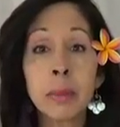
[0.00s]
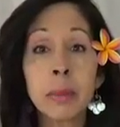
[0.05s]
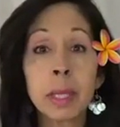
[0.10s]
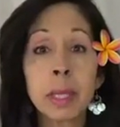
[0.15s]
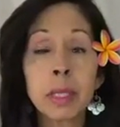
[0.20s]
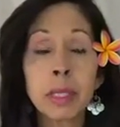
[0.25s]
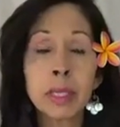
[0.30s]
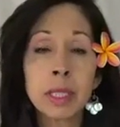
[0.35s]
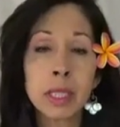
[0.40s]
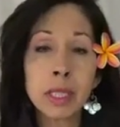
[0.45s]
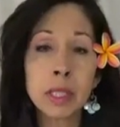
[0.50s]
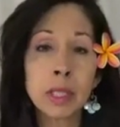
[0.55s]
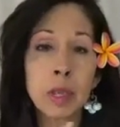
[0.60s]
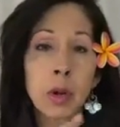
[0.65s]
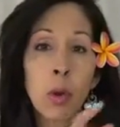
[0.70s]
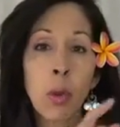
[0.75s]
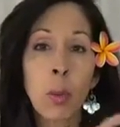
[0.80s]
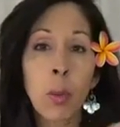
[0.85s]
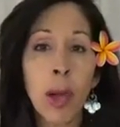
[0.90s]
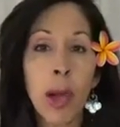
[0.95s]
just
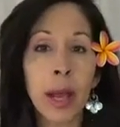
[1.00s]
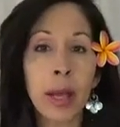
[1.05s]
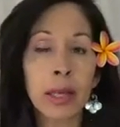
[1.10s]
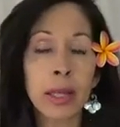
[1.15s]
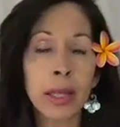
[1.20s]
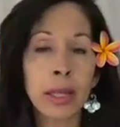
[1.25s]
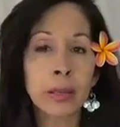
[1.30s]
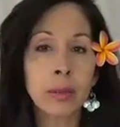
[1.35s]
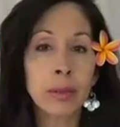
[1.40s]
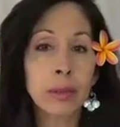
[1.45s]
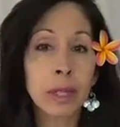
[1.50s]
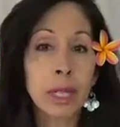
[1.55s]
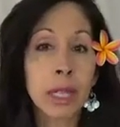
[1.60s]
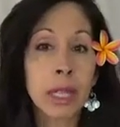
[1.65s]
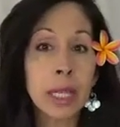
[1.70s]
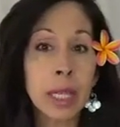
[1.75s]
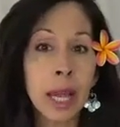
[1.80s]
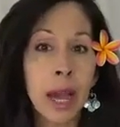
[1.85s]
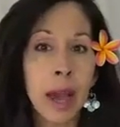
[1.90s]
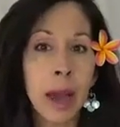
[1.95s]
go back and
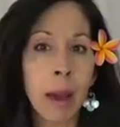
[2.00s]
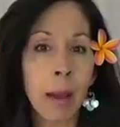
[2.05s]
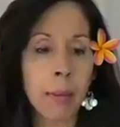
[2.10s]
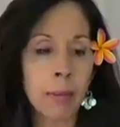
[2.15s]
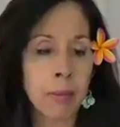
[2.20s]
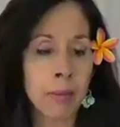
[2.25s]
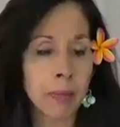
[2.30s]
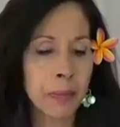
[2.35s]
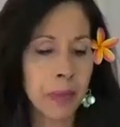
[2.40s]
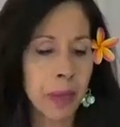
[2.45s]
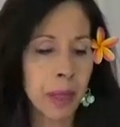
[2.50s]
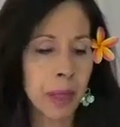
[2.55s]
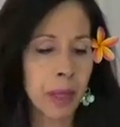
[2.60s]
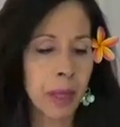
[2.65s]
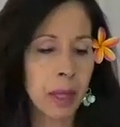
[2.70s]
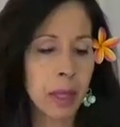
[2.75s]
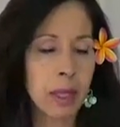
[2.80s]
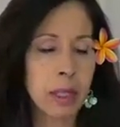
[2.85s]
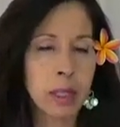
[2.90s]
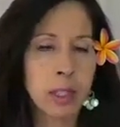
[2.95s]
recap
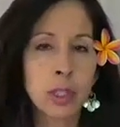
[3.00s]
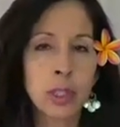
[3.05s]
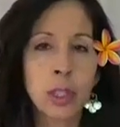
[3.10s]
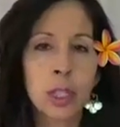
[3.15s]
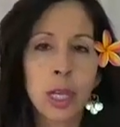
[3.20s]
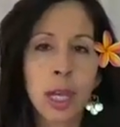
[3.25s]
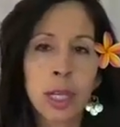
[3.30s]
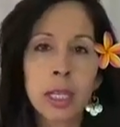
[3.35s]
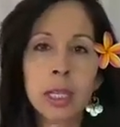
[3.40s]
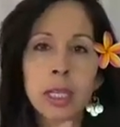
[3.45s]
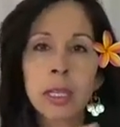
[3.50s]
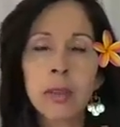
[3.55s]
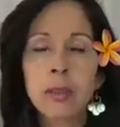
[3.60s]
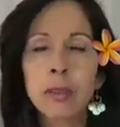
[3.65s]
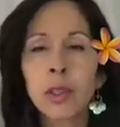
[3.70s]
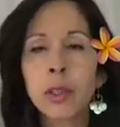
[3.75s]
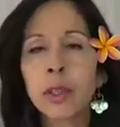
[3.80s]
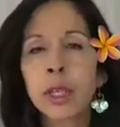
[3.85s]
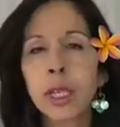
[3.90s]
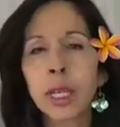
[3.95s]
to kind of give
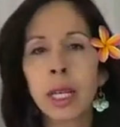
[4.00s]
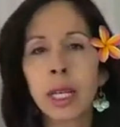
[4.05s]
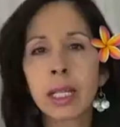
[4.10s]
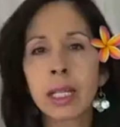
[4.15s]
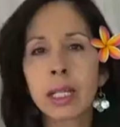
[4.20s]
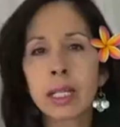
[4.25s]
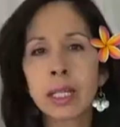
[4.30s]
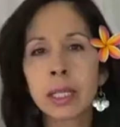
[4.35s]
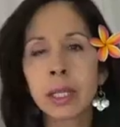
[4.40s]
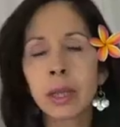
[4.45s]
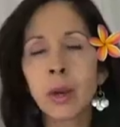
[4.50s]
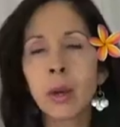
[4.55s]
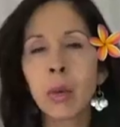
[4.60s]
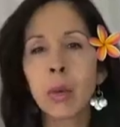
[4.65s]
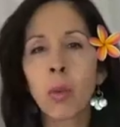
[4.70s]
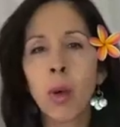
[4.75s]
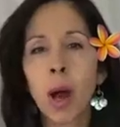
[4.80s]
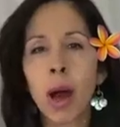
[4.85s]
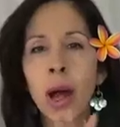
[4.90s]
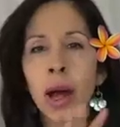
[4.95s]
you an idea
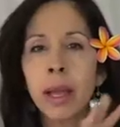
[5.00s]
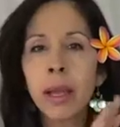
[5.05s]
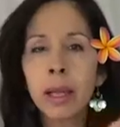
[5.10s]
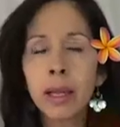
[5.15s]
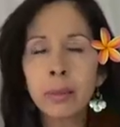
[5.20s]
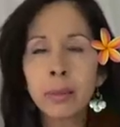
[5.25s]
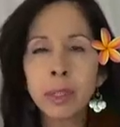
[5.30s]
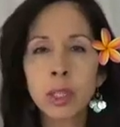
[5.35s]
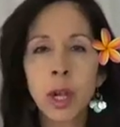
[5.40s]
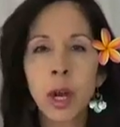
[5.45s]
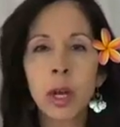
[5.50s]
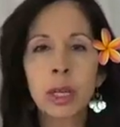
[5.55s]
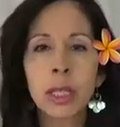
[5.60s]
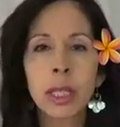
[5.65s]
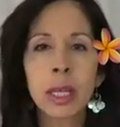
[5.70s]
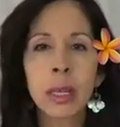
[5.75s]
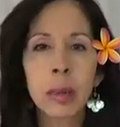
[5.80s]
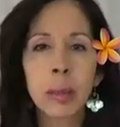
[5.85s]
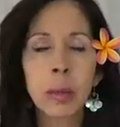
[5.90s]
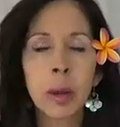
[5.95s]
why I'm
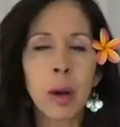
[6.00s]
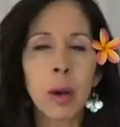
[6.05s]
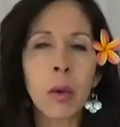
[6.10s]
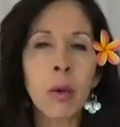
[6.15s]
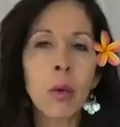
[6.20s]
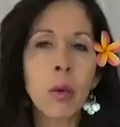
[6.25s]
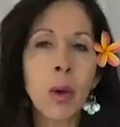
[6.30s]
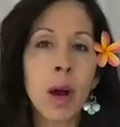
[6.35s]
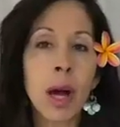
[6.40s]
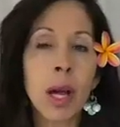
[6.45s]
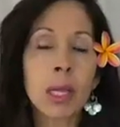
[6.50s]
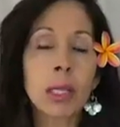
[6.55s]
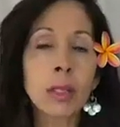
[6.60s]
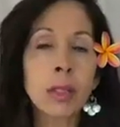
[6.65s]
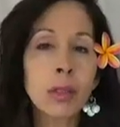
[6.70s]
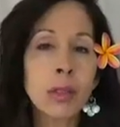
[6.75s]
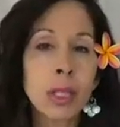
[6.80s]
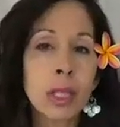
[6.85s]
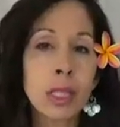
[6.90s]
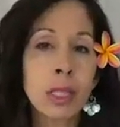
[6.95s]
talking about why
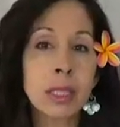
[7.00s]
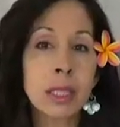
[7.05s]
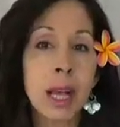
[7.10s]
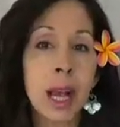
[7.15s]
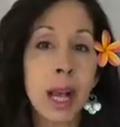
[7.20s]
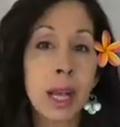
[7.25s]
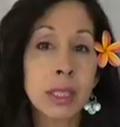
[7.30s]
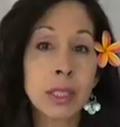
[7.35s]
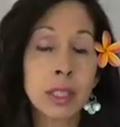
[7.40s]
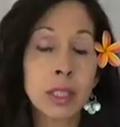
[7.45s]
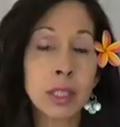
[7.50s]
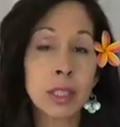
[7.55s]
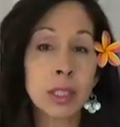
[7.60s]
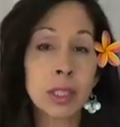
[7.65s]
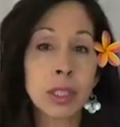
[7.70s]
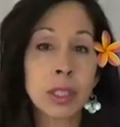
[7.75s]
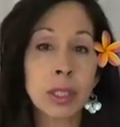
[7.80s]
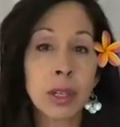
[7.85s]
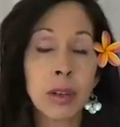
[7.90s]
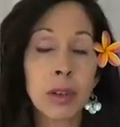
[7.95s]
you need to ask
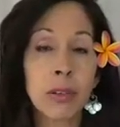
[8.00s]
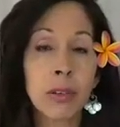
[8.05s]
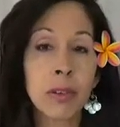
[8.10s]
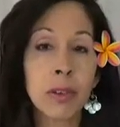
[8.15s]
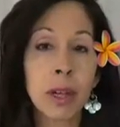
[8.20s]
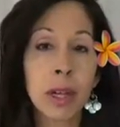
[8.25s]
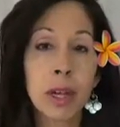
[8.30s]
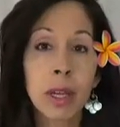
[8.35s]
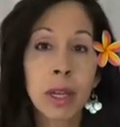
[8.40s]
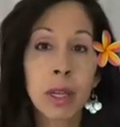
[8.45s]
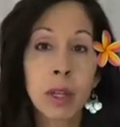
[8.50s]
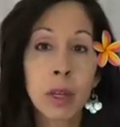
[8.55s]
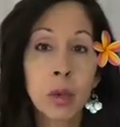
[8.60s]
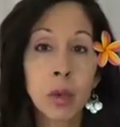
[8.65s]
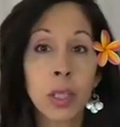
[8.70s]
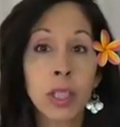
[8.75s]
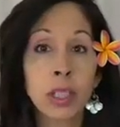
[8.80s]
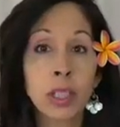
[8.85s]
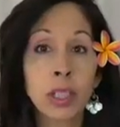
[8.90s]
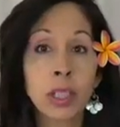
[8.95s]
yourself
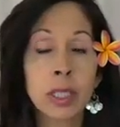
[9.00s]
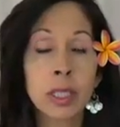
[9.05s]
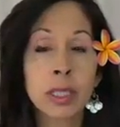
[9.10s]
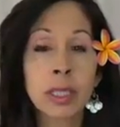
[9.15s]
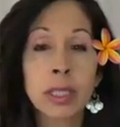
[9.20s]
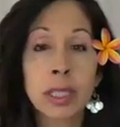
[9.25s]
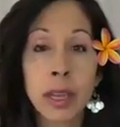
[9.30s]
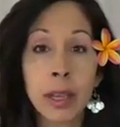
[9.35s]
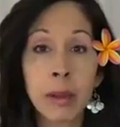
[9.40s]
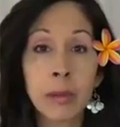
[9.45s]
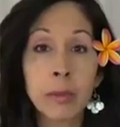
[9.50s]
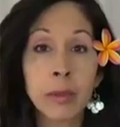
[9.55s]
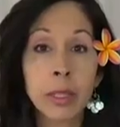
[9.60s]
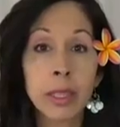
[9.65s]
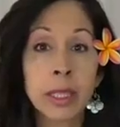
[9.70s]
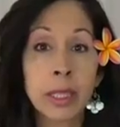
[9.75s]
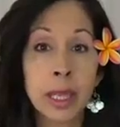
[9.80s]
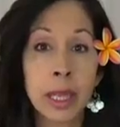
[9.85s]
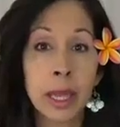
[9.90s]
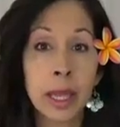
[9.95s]
questions every
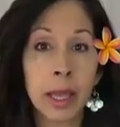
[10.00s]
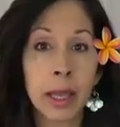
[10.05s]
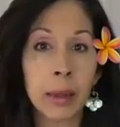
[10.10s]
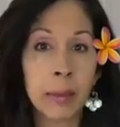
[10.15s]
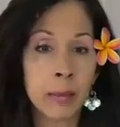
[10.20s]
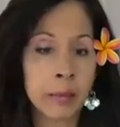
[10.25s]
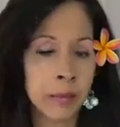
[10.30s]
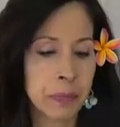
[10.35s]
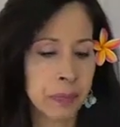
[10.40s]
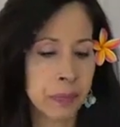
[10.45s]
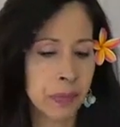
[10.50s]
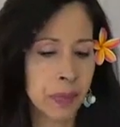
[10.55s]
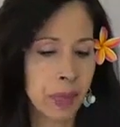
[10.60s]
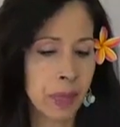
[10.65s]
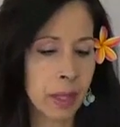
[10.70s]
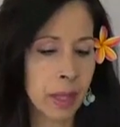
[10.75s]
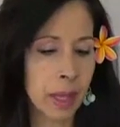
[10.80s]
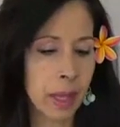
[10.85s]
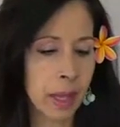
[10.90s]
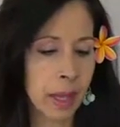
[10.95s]
day.
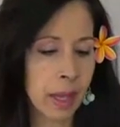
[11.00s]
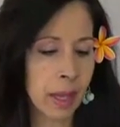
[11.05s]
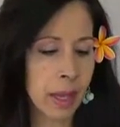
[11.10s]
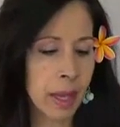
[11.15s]
Okay.